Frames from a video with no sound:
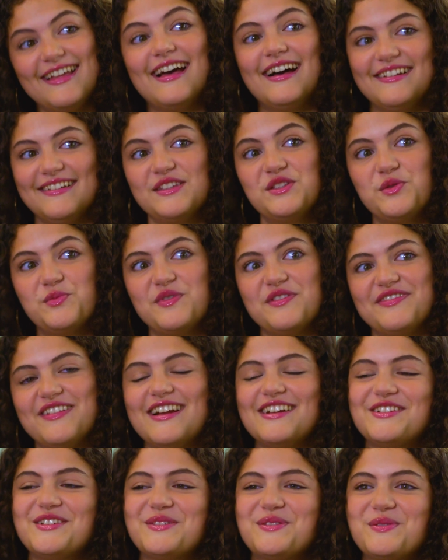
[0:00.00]
Yeah, super
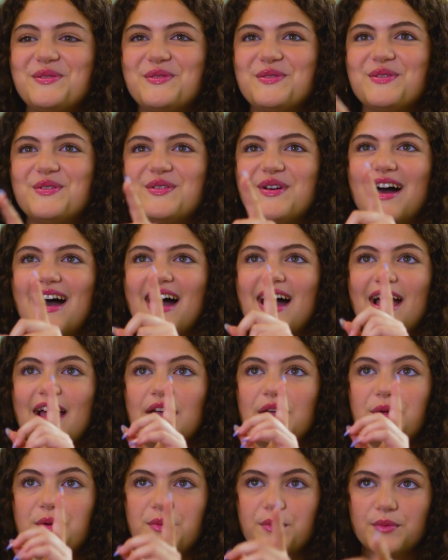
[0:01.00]
French. So I
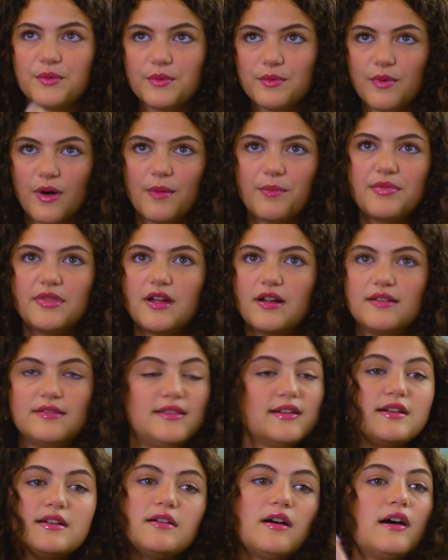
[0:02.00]
grew up there,
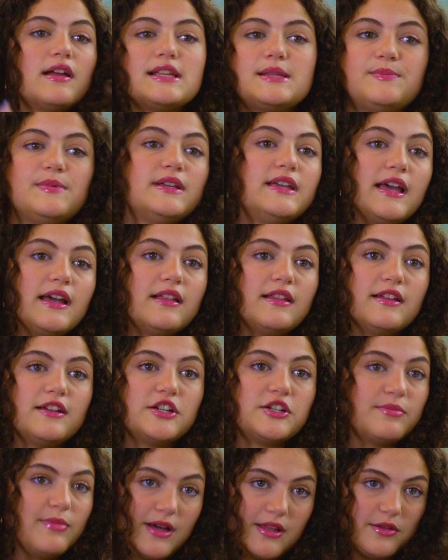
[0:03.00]
didn't know how to speak
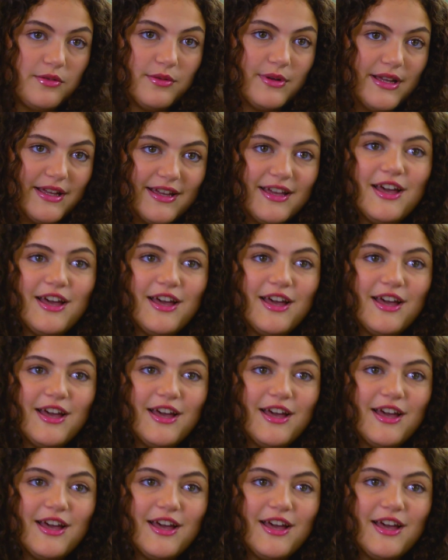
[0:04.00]
English, by the way.